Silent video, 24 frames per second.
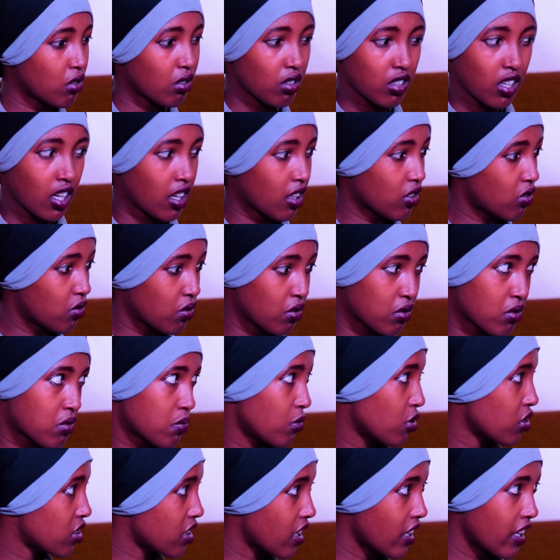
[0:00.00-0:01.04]
it was
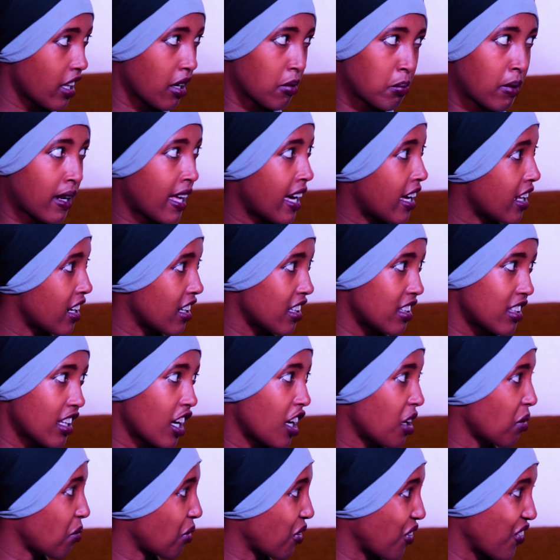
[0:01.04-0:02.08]
mostly a blurry
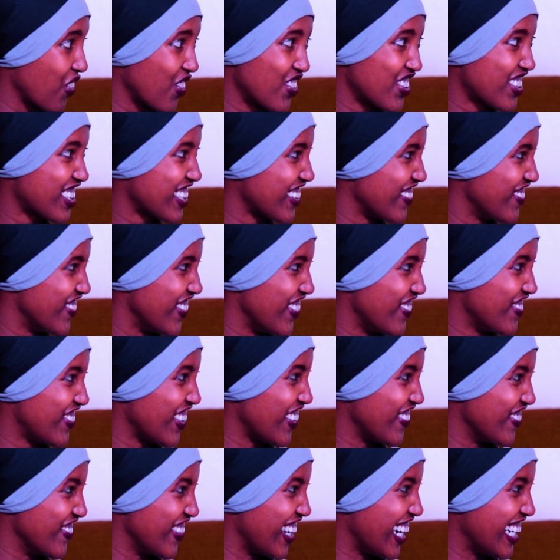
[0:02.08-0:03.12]
time, you don't
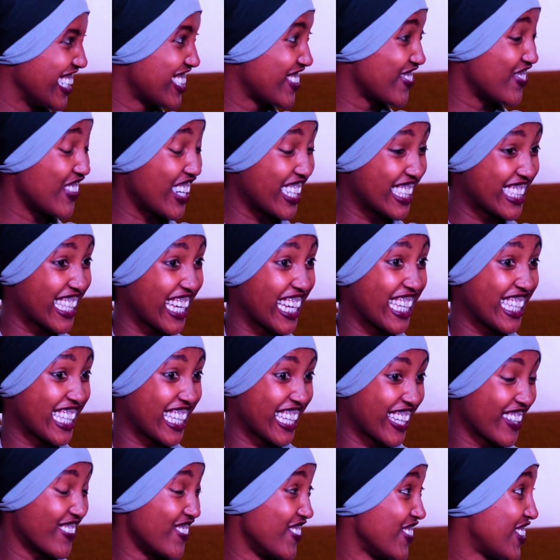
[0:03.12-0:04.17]
remember much, but I
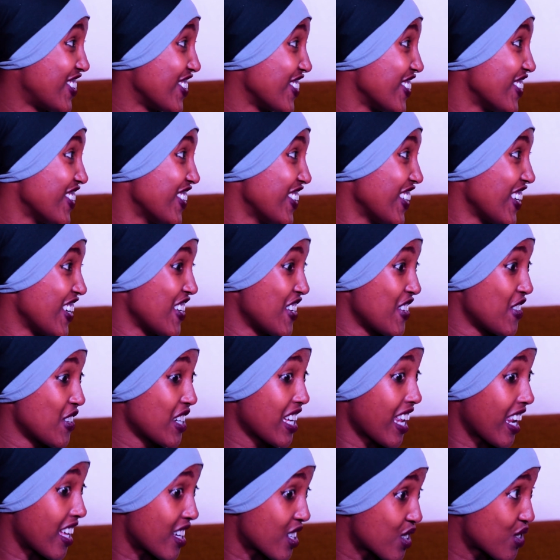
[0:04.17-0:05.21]
came to
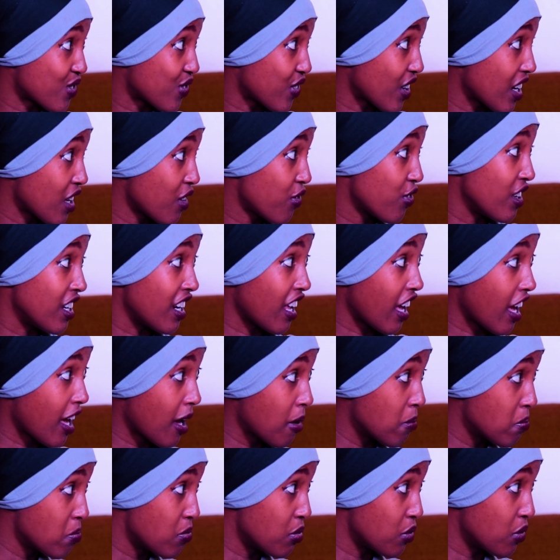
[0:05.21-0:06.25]
class 5 in
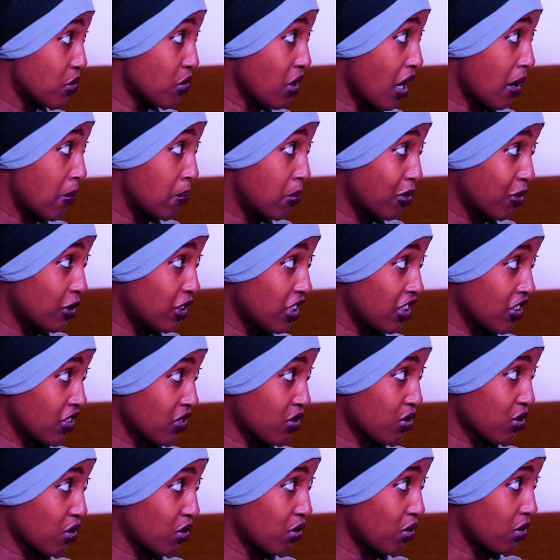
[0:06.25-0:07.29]
Embu, a boarding
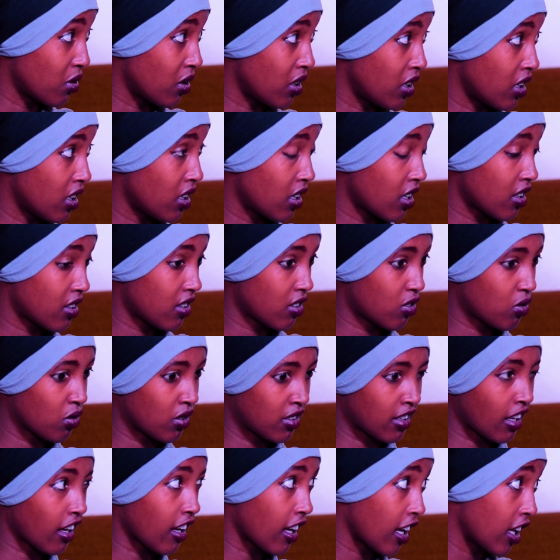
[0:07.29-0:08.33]
school. It was
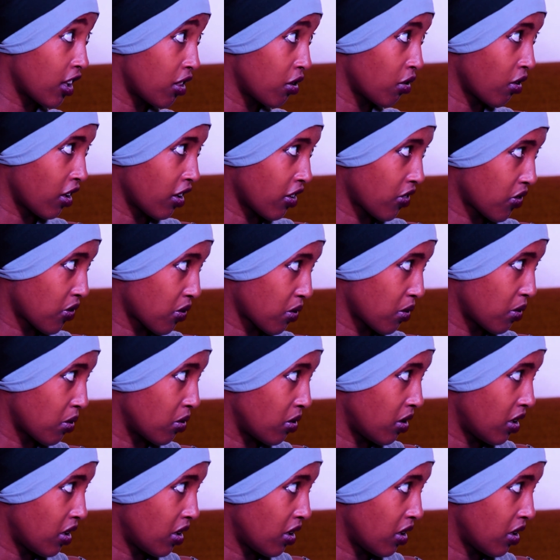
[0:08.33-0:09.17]
a Catholic school.